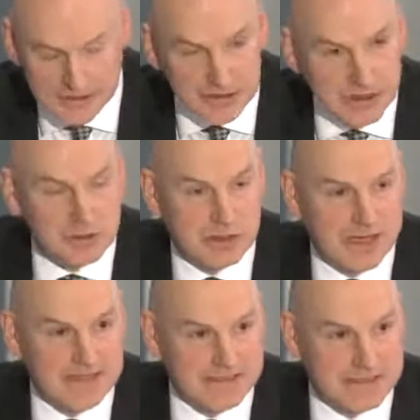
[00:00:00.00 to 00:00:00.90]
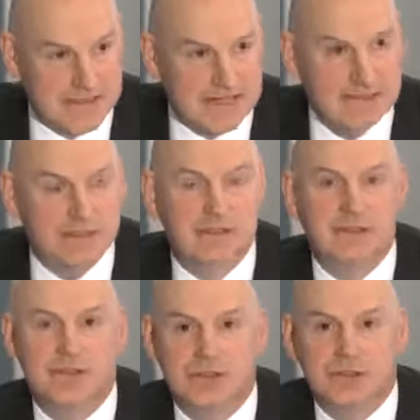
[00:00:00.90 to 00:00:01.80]
in the UK today,
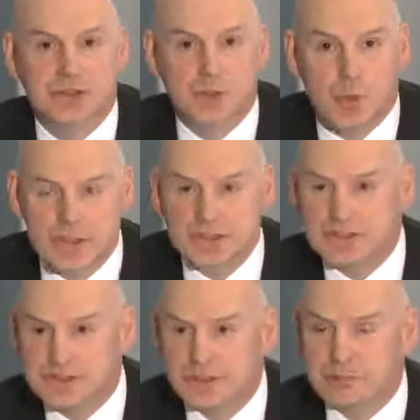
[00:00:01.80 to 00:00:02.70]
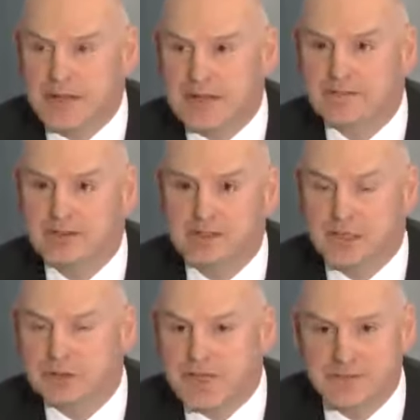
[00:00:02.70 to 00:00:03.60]
22 parents
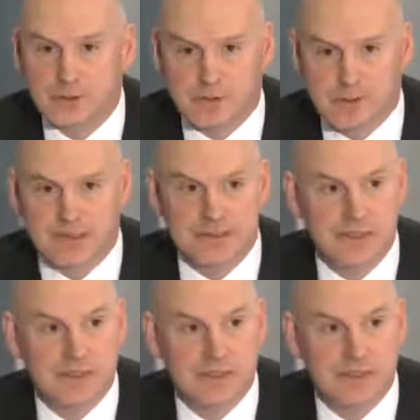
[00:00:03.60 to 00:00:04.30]
don't have to imagine